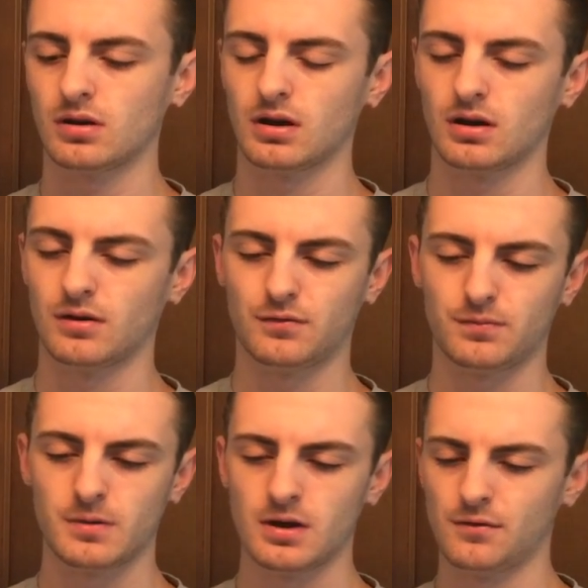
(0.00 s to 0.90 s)

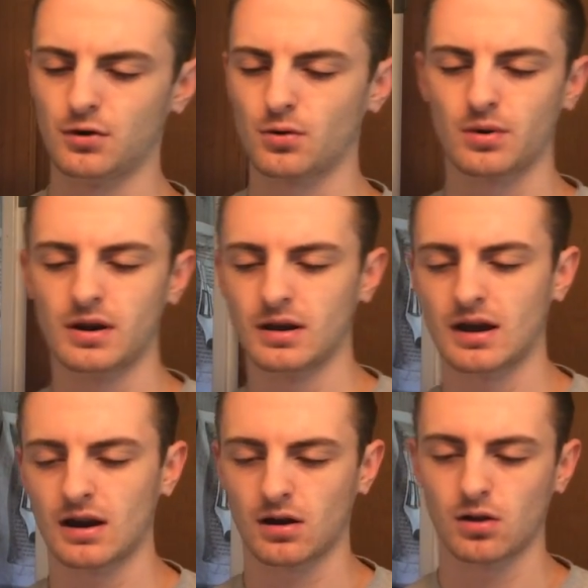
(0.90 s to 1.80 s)
If you don't wear any
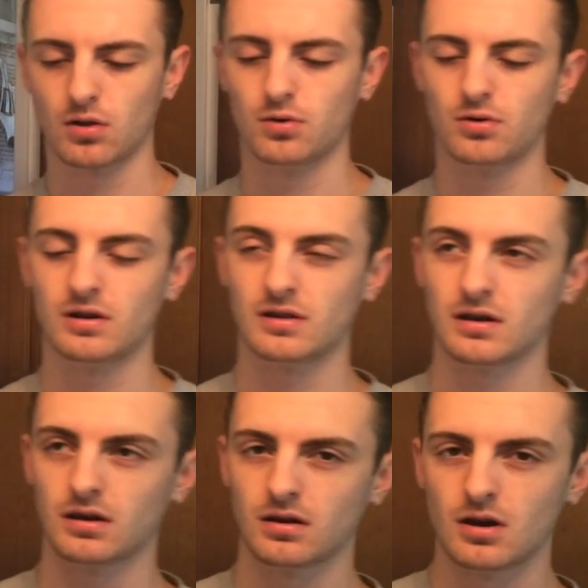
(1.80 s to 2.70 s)
kind of cologne or
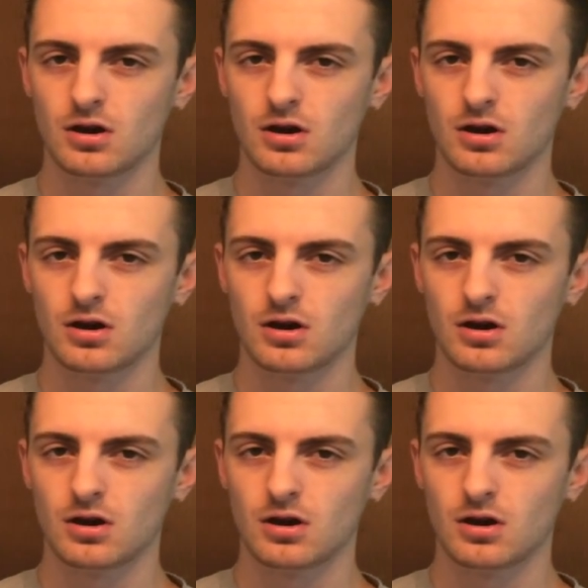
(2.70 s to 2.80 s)
anything,